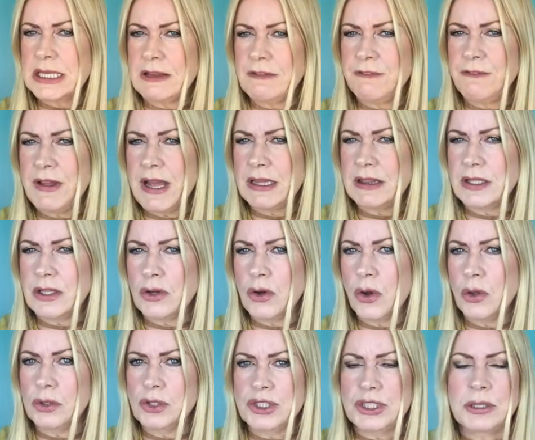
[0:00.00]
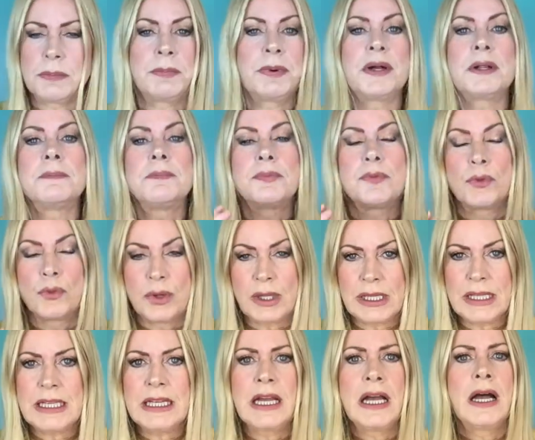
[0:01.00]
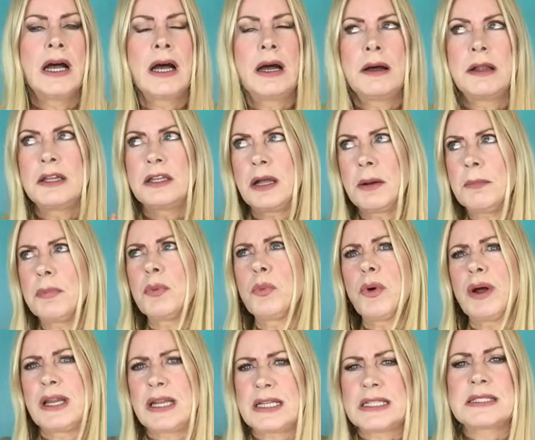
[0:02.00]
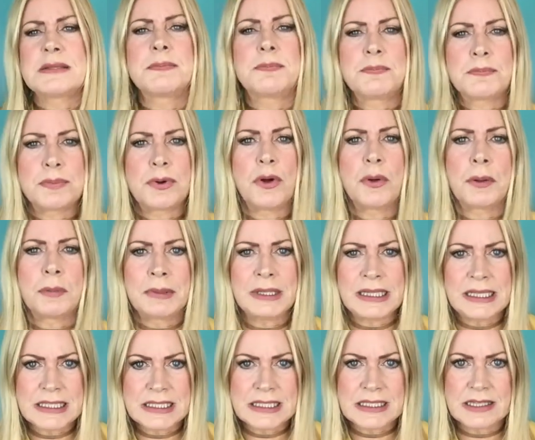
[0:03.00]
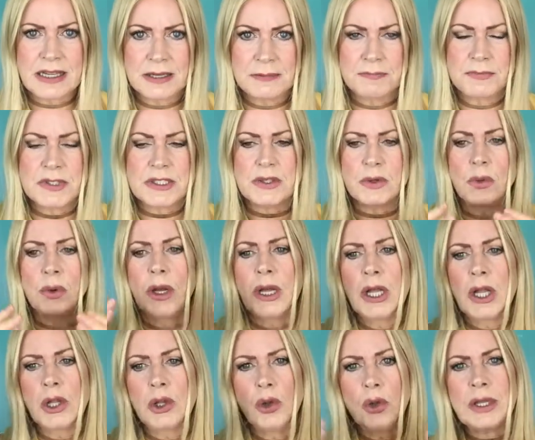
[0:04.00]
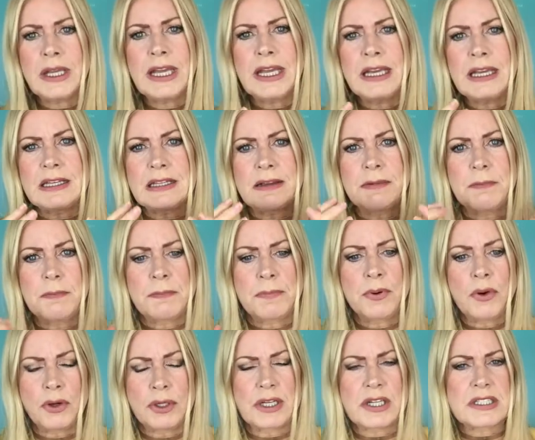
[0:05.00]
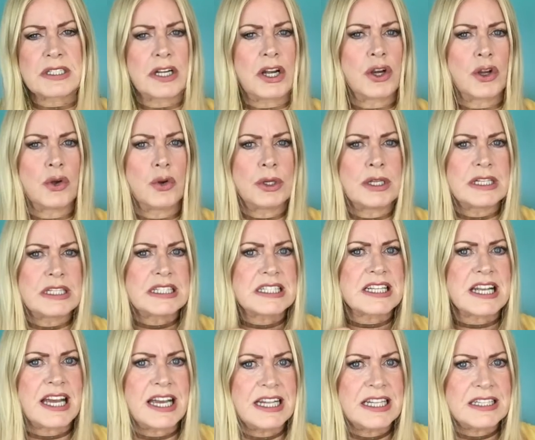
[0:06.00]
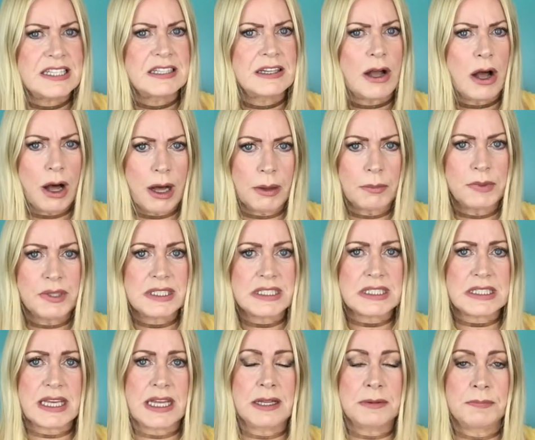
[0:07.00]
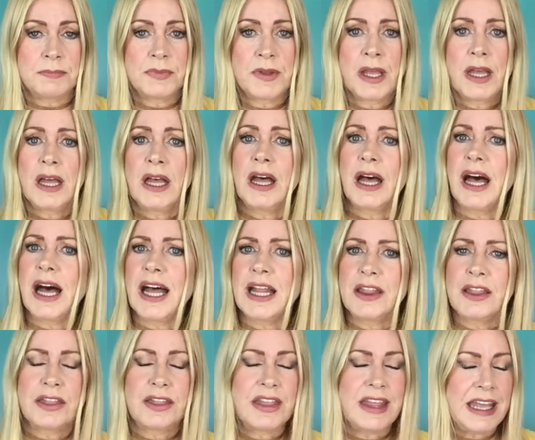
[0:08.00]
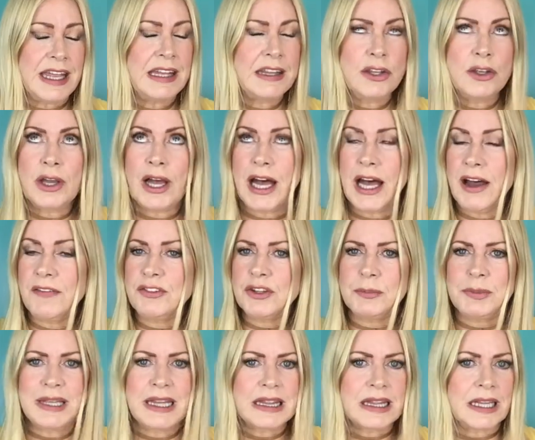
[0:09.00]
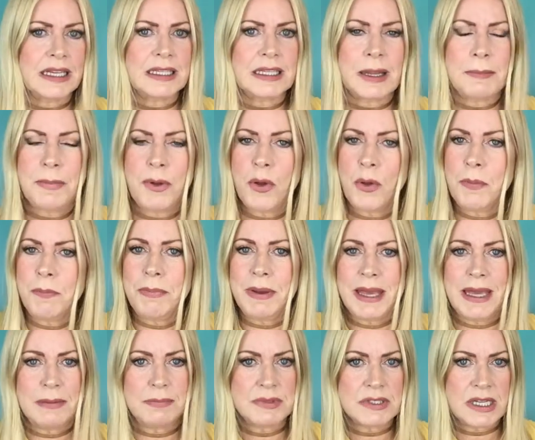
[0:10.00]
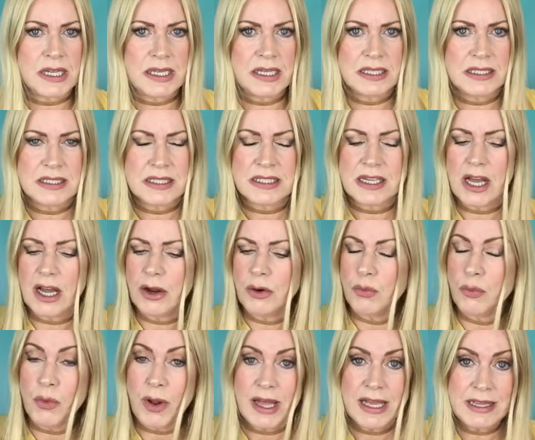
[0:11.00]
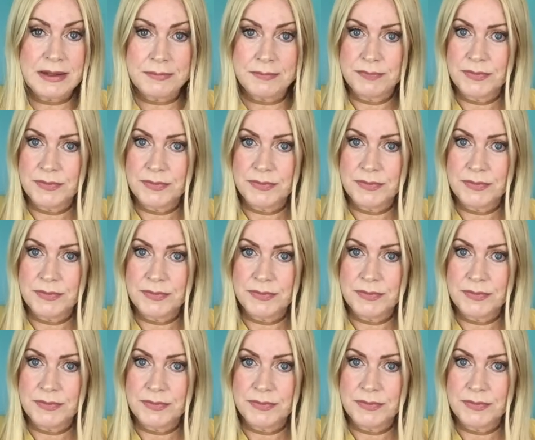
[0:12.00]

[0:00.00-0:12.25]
affect the collagen, but really number one is probably the sun. So looking at products that are going to tighten up the skin, and then you have to be thinking about peptides, right?